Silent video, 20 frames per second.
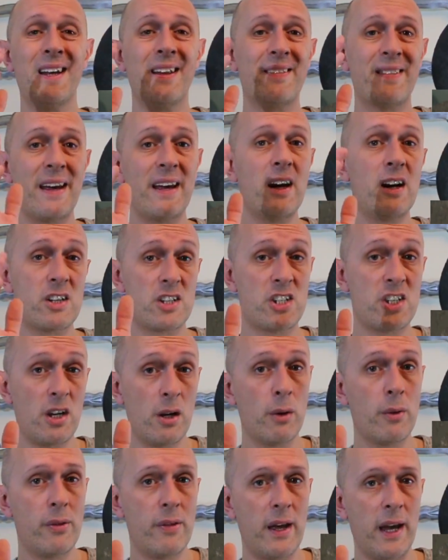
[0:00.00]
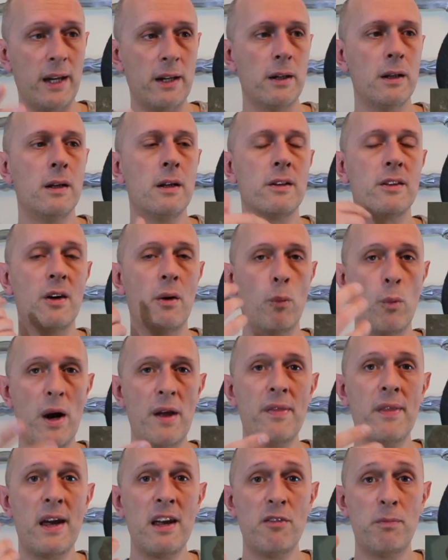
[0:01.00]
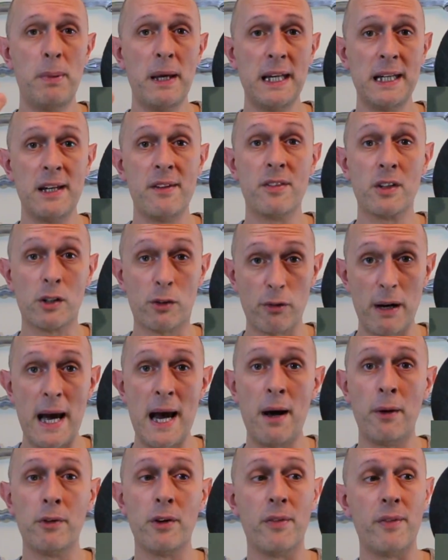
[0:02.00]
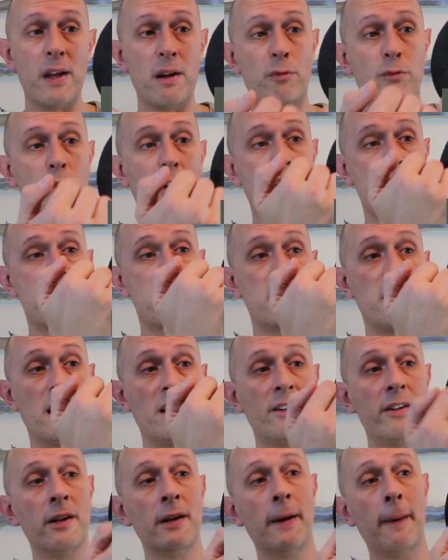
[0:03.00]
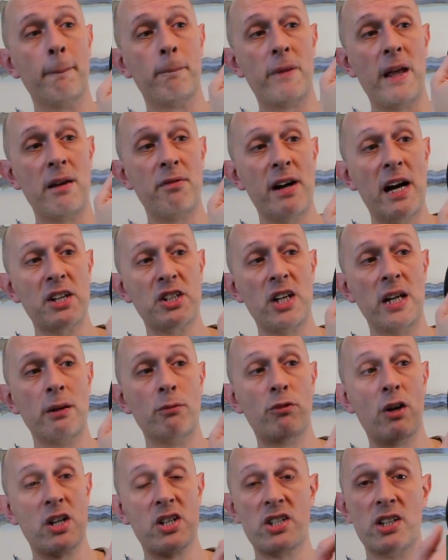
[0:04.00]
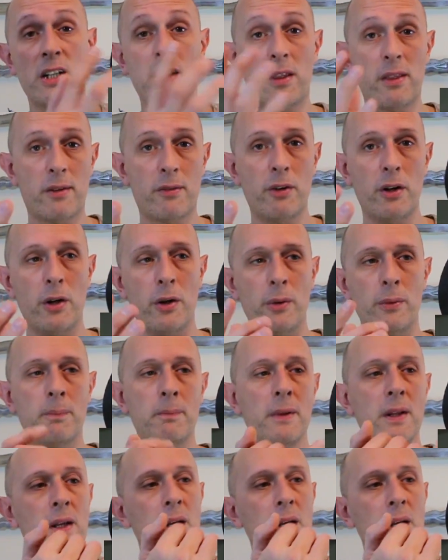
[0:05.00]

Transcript: they are so thin that when they've been in the ground and they've rusted, they've actually rusted through.